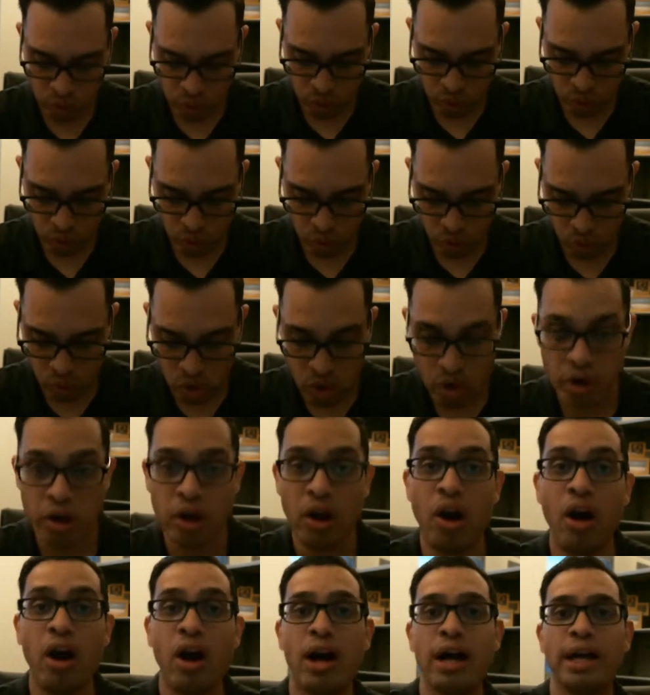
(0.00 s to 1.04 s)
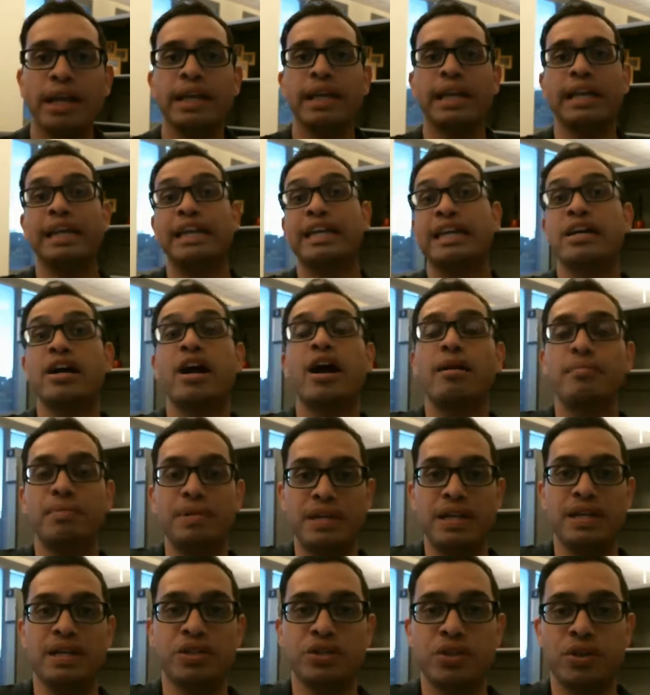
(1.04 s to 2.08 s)
work on an
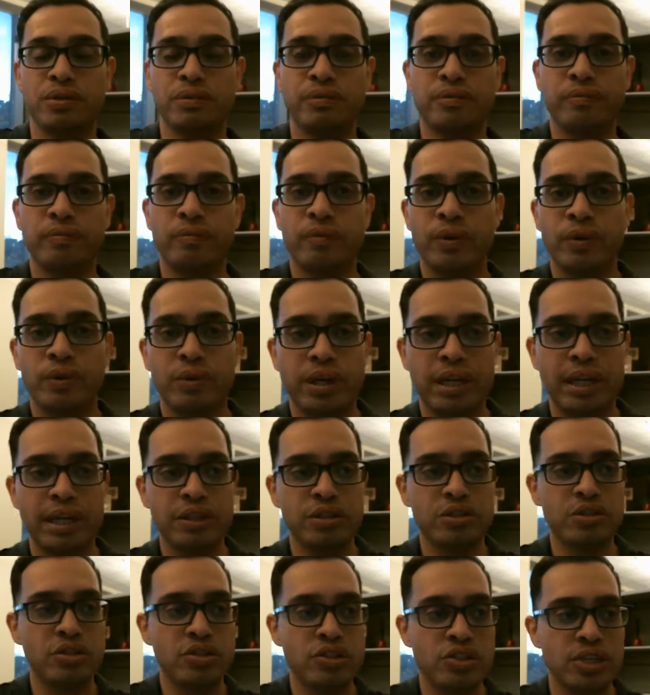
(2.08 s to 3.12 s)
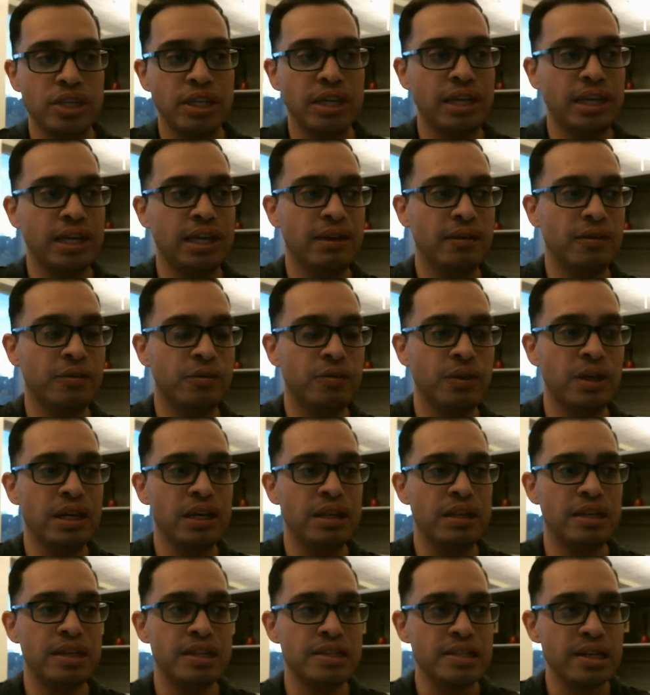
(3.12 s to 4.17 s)
accommodation, okay, to see if
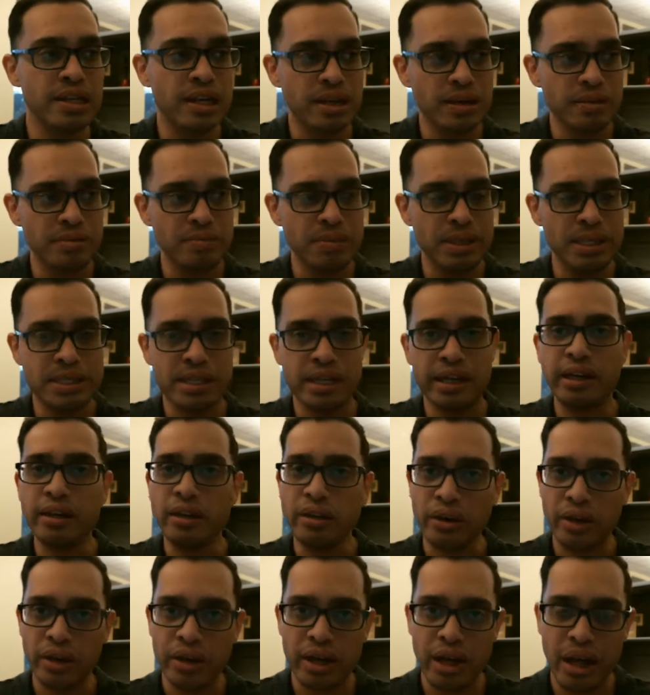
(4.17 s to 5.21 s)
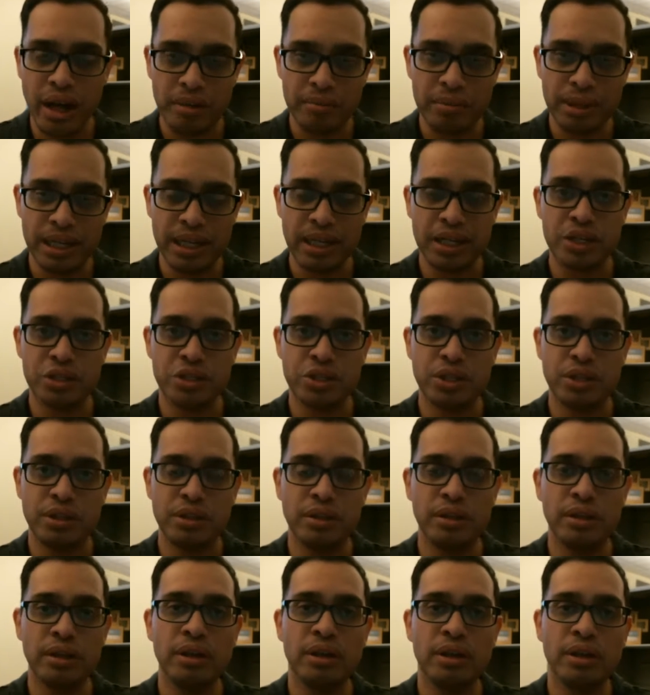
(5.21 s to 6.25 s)
this particular accommodation,
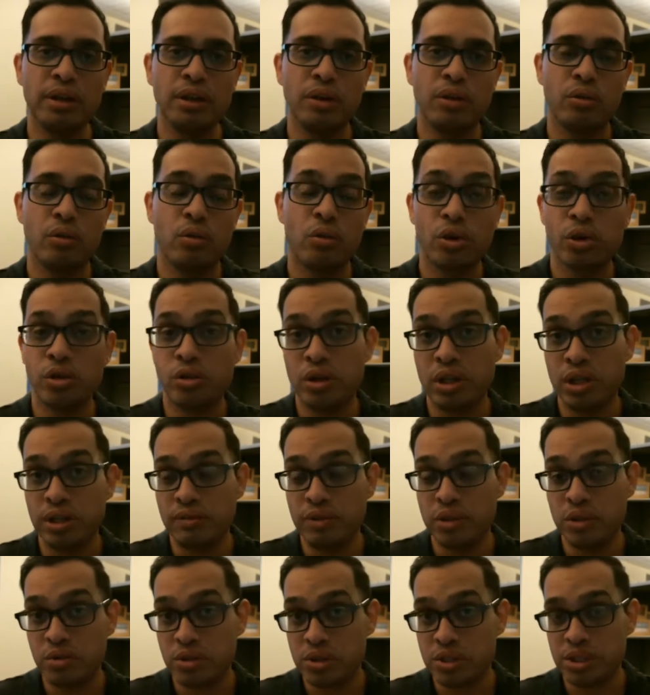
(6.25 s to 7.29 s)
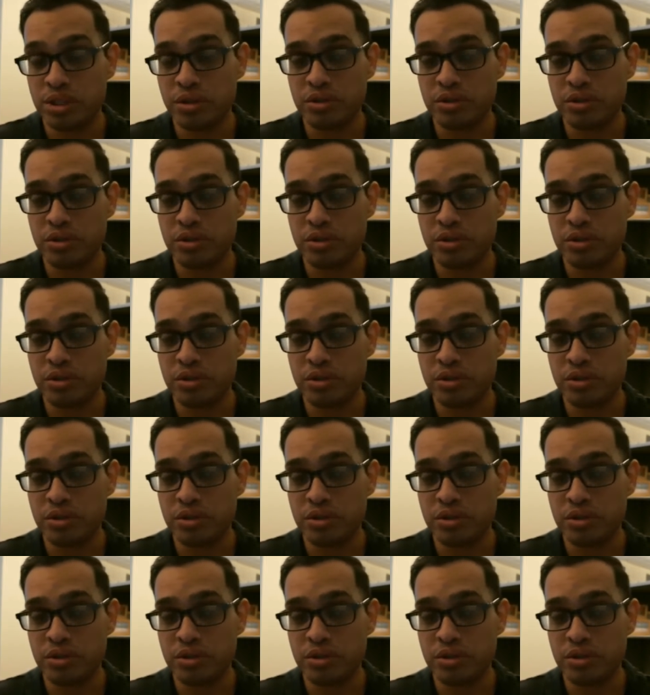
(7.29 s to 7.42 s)
or you can even do a skills